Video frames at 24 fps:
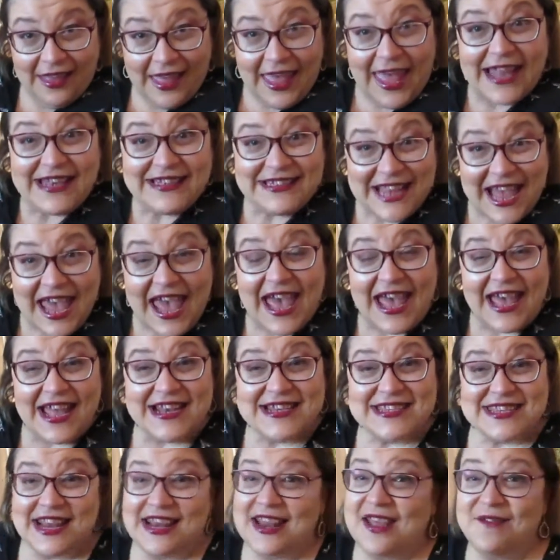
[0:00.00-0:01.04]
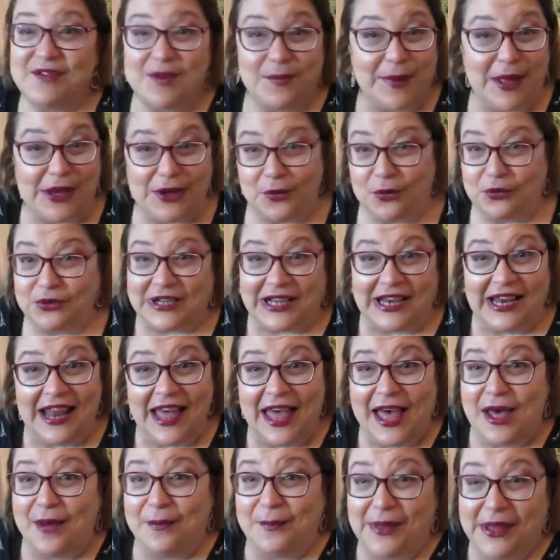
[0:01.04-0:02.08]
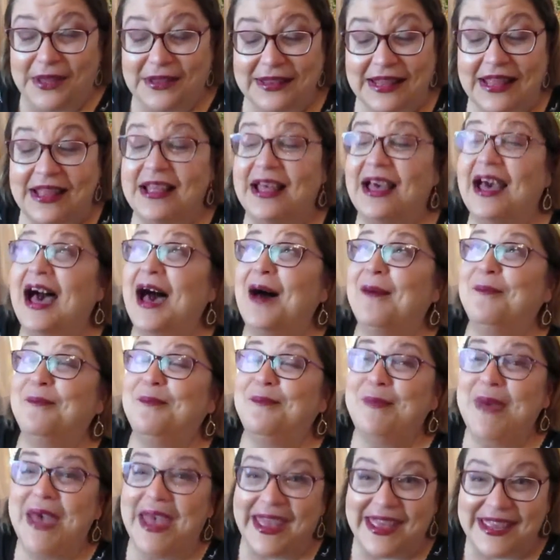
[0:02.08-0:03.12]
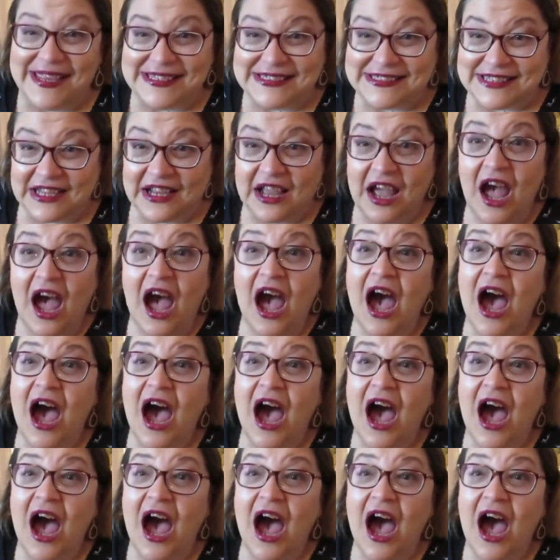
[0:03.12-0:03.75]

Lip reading: and dance, and everybody would clap. It's amazing.